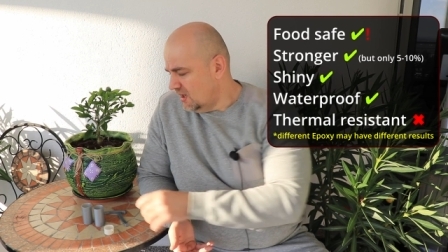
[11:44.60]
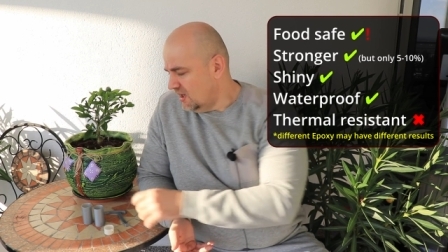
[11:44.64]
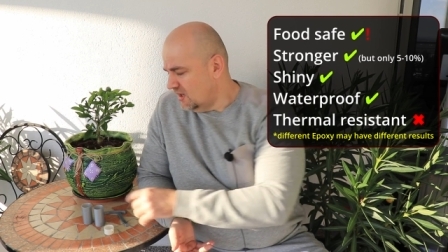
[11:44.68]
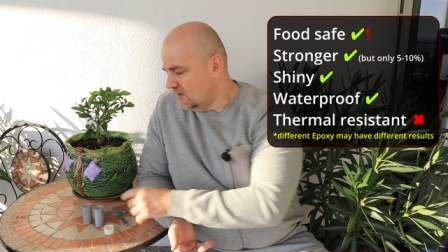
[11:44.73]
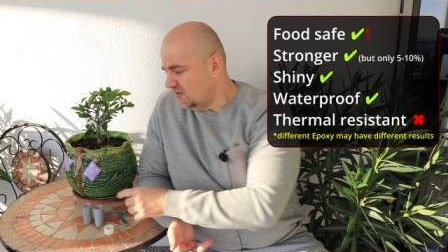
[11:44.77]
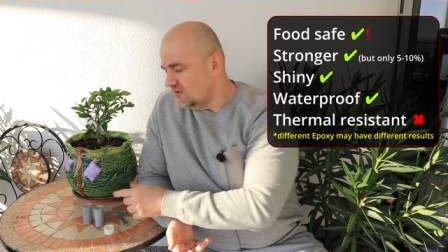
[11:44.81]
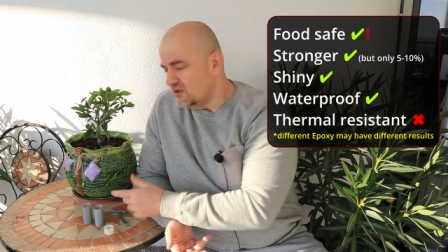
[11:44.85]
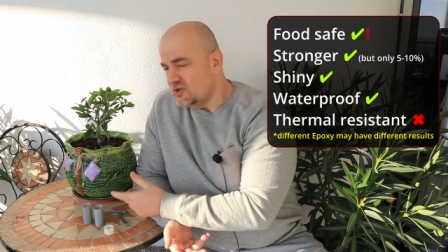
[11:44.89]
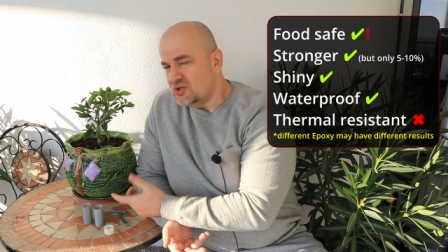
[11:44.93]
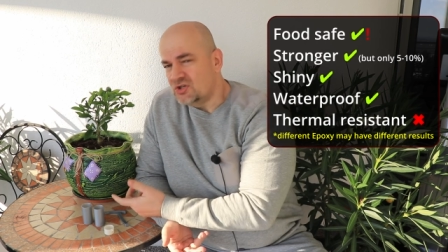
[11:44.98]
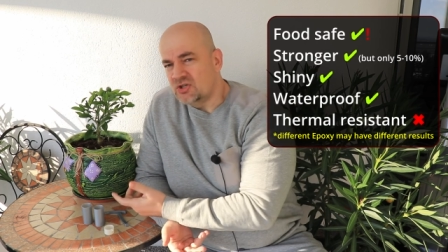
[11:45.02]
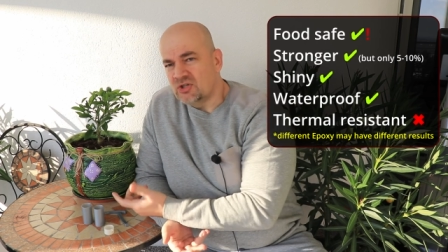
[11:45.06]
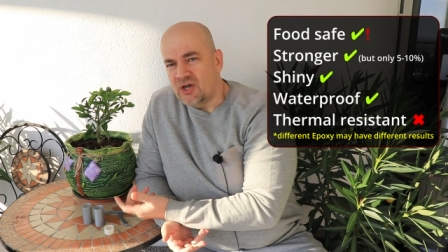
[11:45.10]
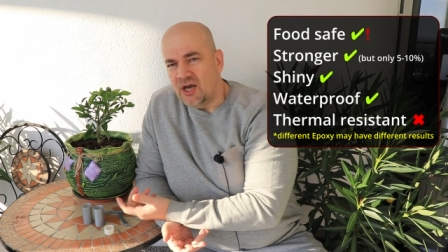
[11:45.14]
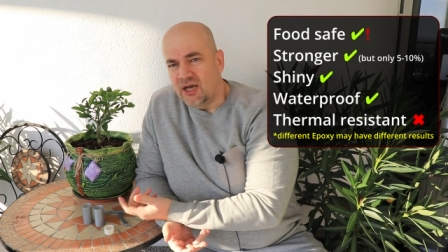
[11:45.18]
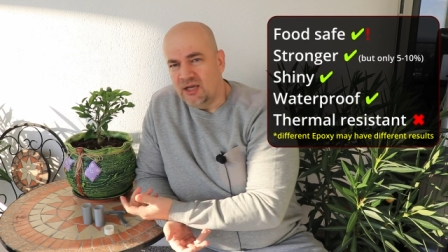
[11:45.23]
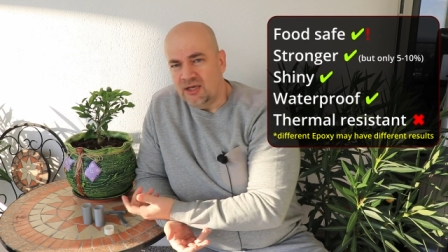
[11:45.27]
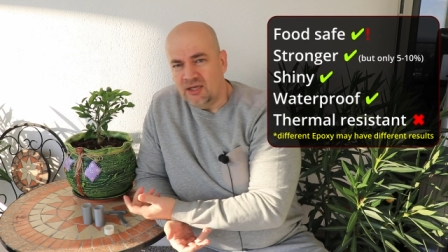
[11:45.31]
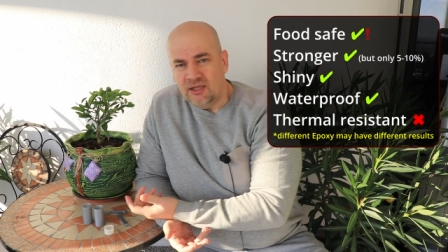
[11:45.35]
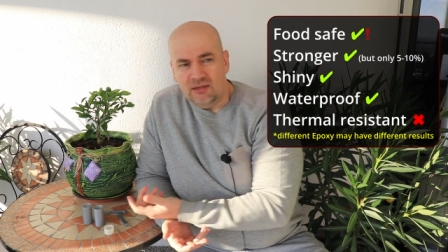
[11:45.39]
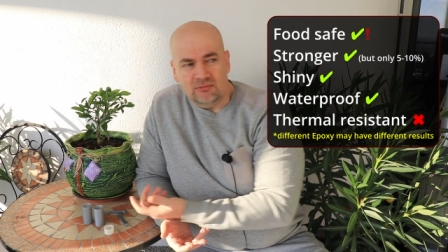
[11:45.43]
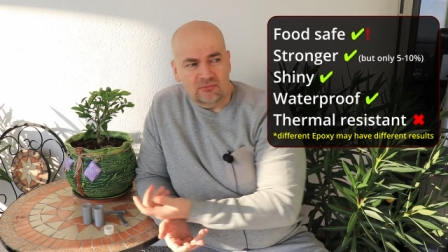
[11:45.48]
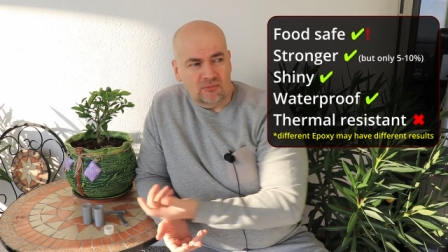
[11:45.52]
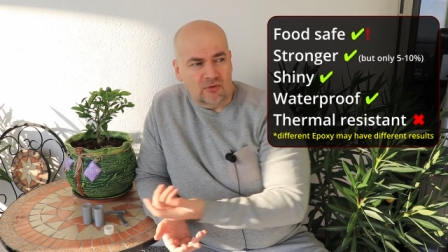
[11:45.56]
Is it
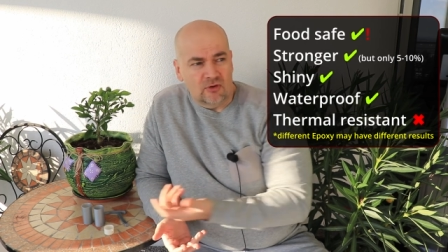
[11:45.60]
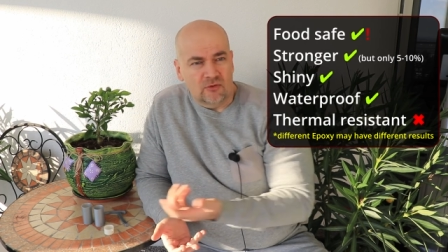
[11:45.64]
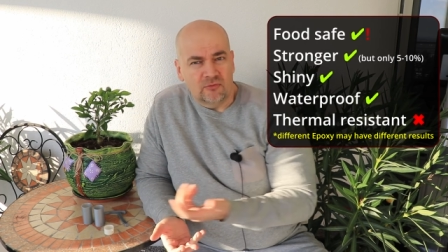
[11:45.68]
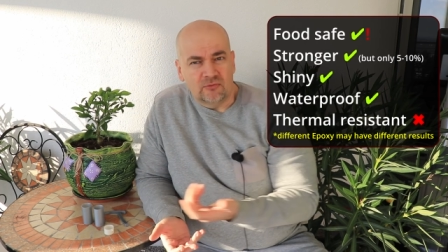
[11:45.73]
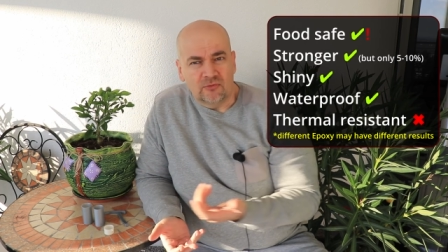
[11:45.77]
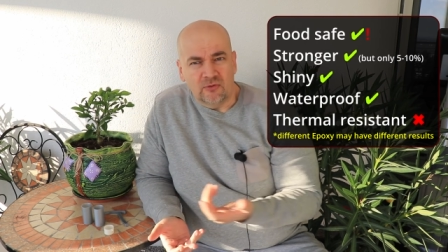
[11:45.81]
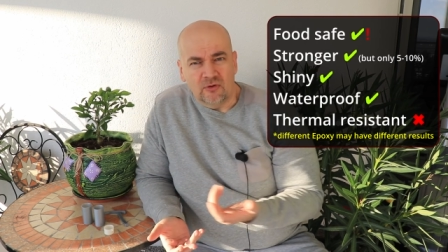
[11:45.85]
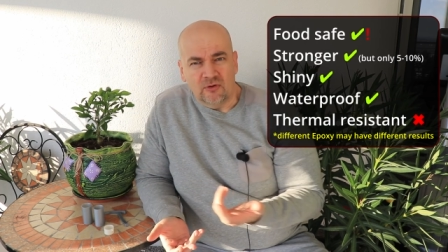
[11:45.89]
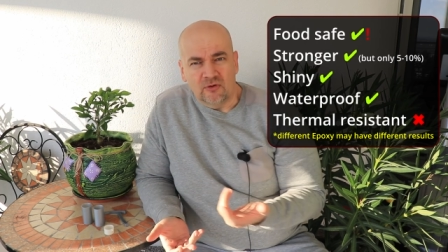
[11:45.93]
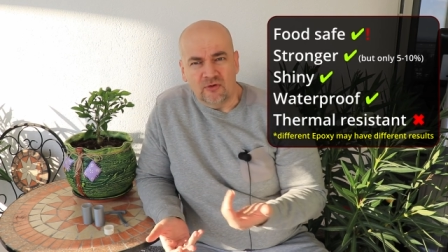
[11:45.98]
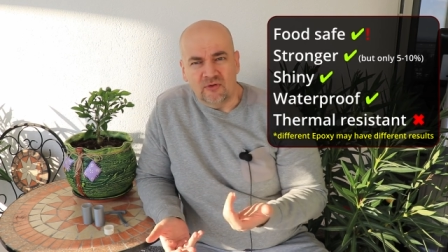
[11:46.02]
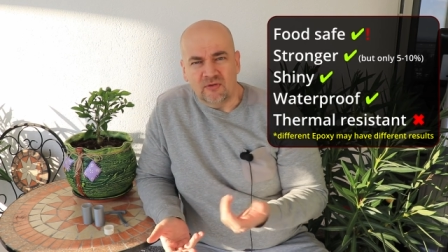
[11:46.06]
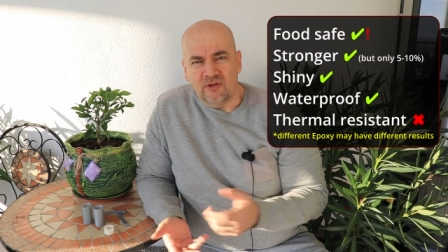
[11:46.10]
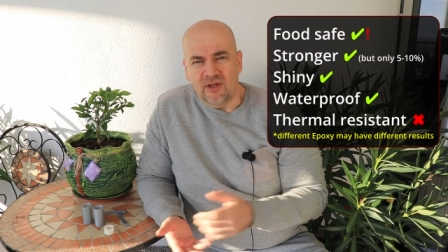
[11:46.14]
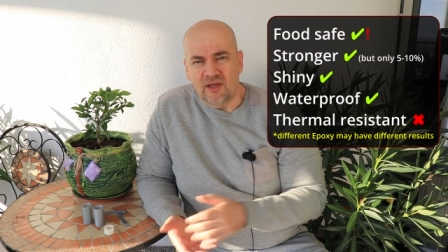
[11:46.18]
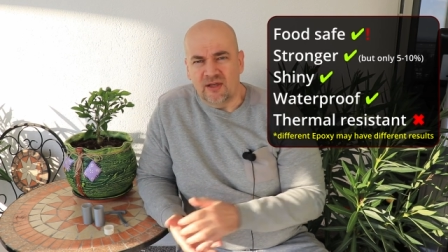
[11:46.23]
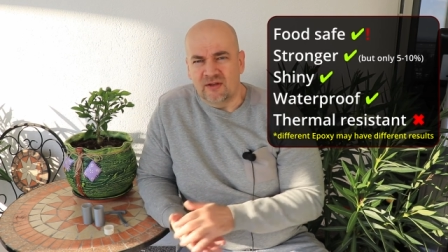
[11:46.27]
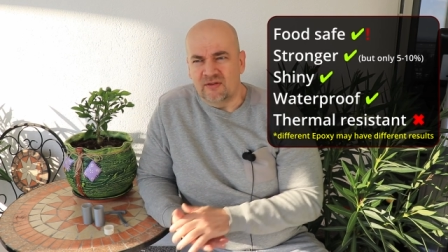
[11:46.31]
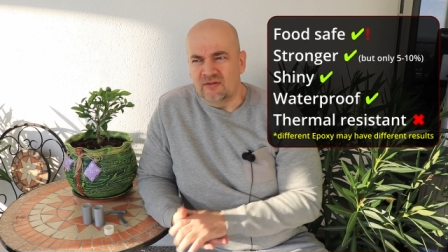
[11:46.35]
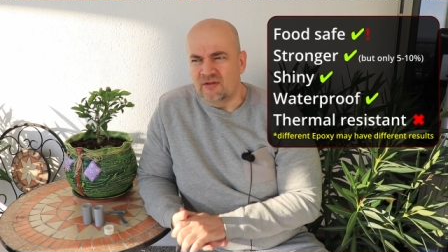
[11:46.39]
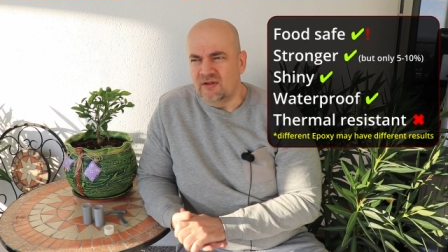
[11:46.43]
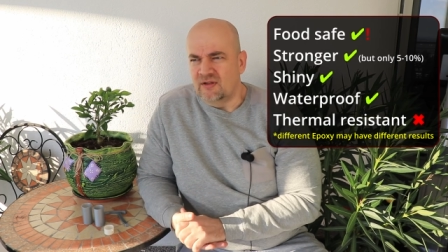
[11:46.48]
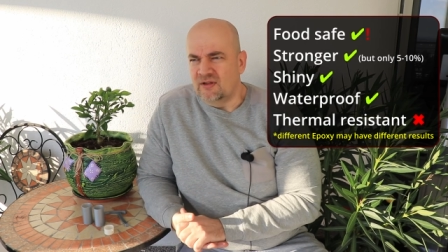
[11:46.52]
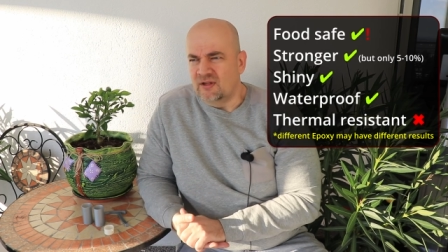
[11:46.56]
shiny? Of course,
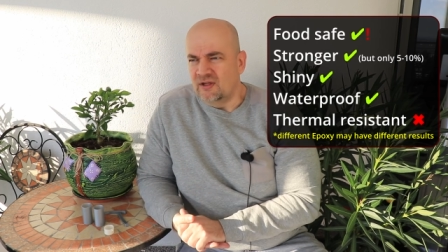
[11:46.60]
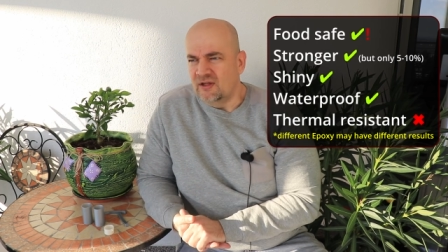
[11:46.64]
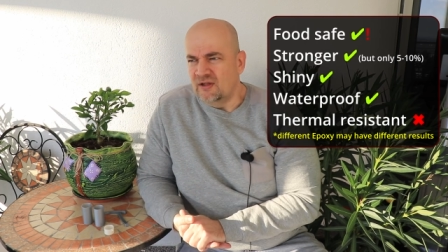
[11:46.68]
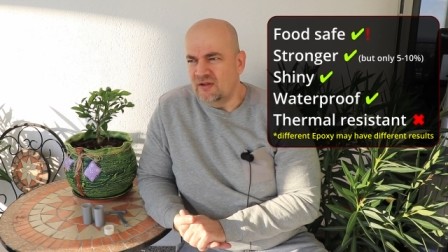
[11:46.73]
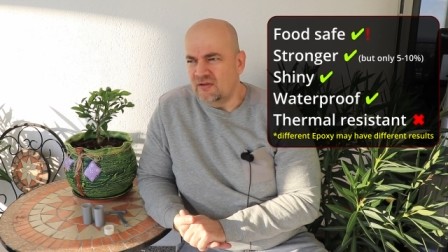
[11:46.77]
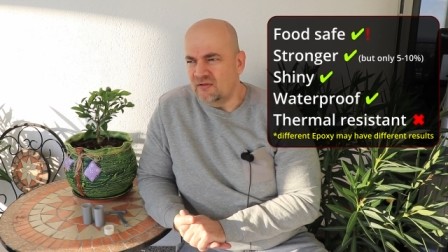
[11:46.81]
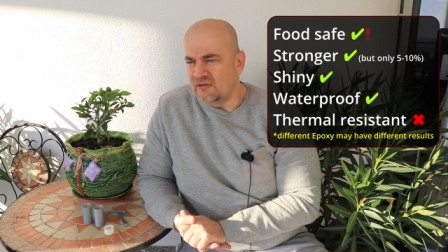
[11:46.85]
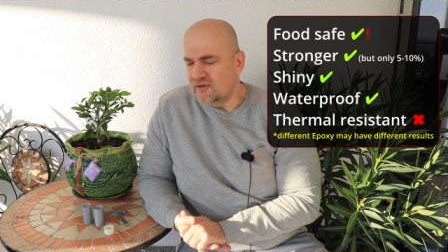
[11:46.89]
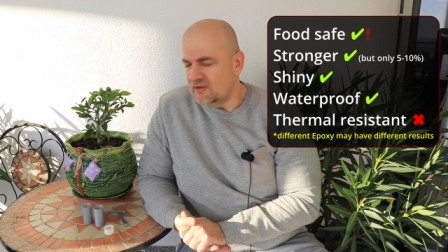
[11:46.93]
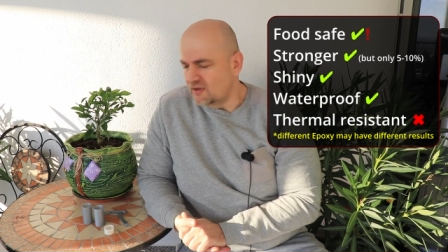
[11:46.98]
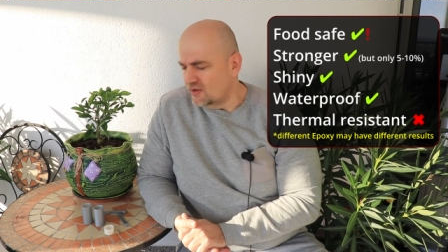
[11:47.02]
yes, it is.